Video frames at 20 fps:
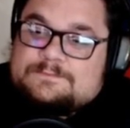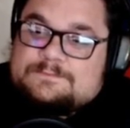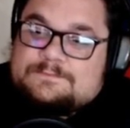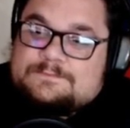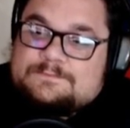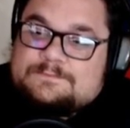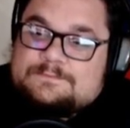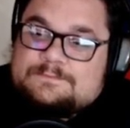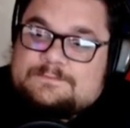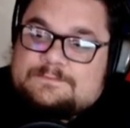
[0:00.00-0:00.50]

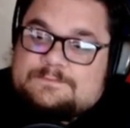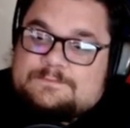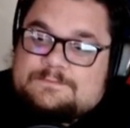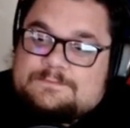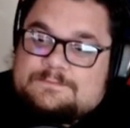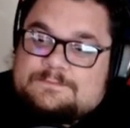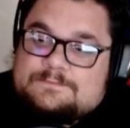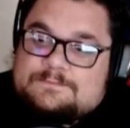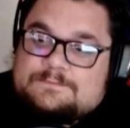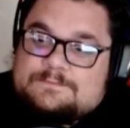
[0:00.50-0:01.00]

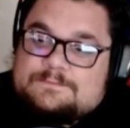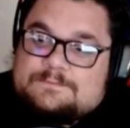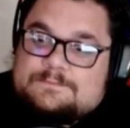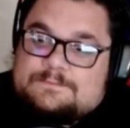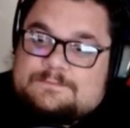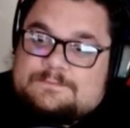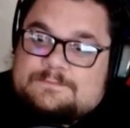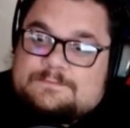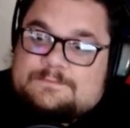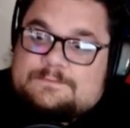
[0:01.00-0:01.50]

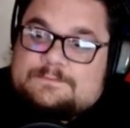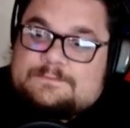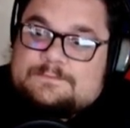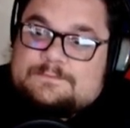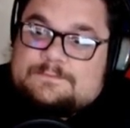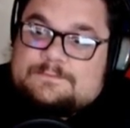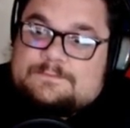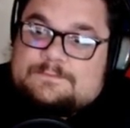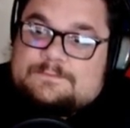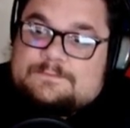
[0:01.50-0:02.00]

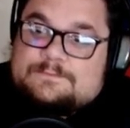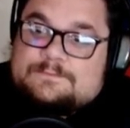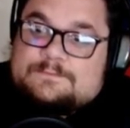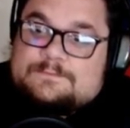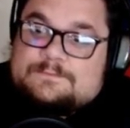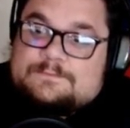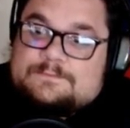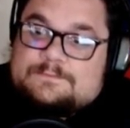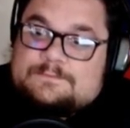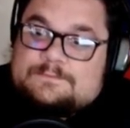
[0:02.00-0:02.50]

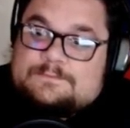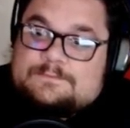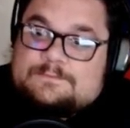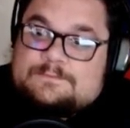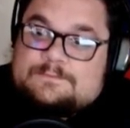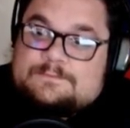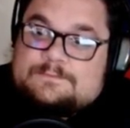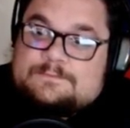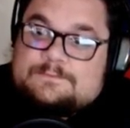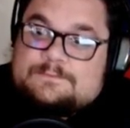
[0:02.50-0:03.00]

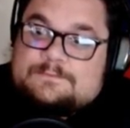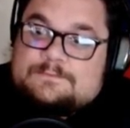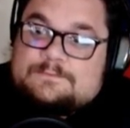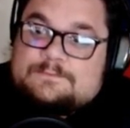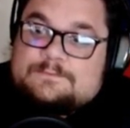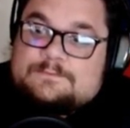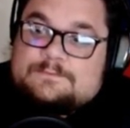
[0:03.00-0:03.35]
(not speaking)